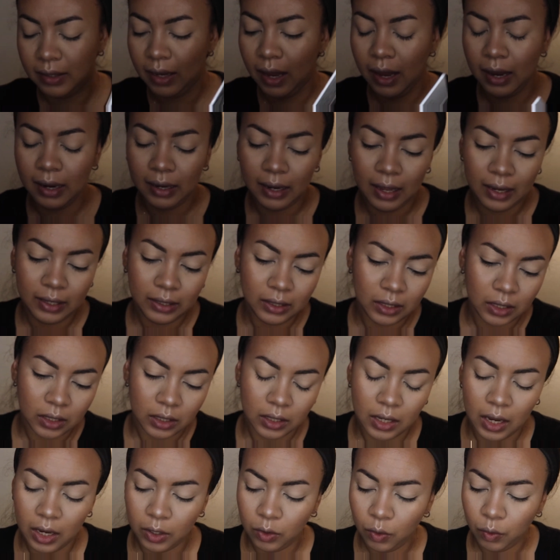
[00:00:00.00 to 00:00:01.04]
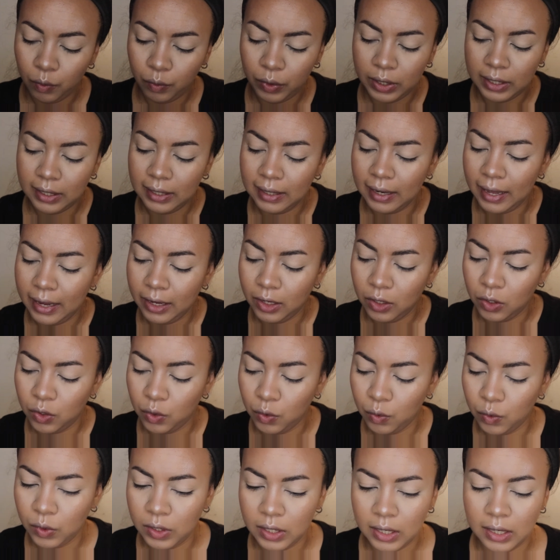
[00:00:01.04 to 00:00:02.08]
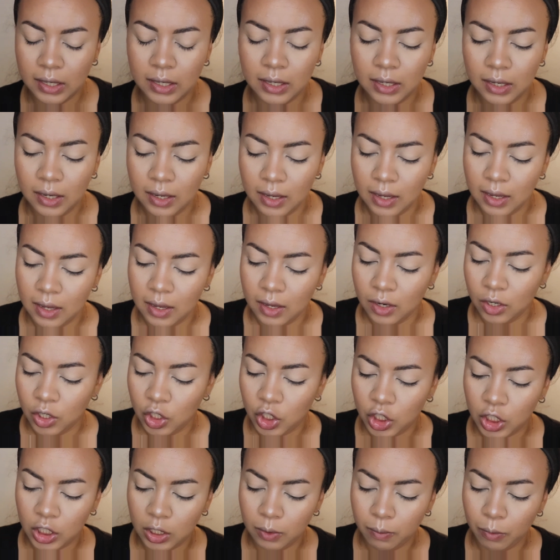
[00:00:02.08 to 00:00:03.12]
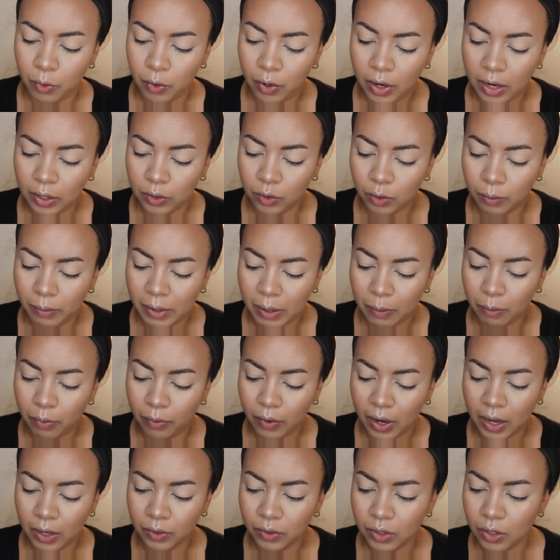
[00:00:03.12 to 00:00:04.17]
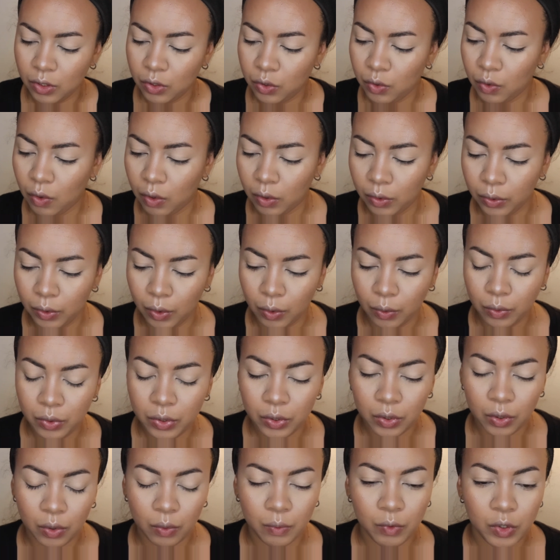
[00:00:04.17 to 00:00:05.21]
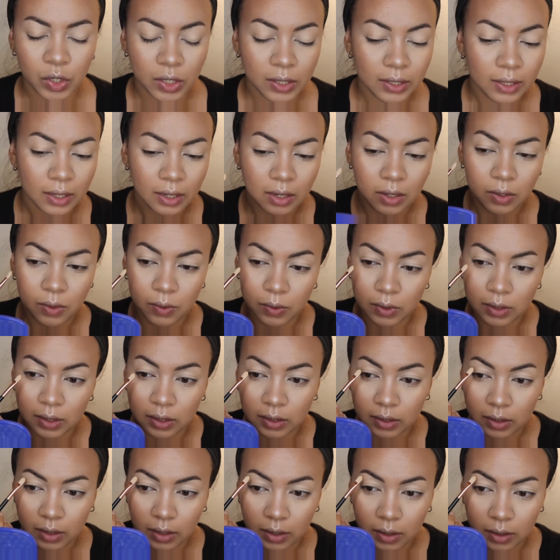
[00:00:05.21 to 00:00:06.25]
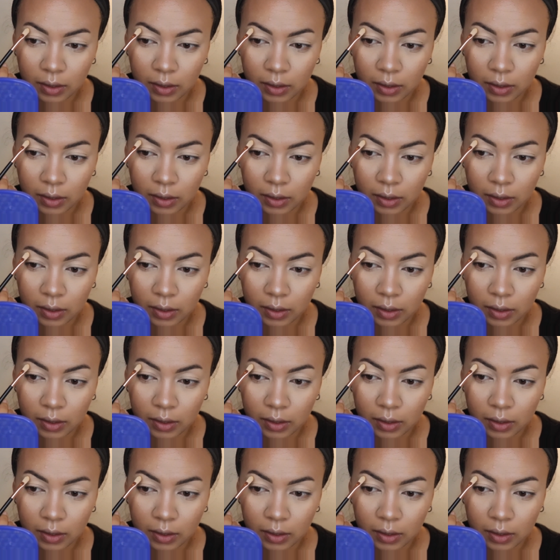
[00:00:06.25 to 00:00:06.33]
highlight. I don't really like using shimmer under my brows, as you all know, so I'm just gonna use this.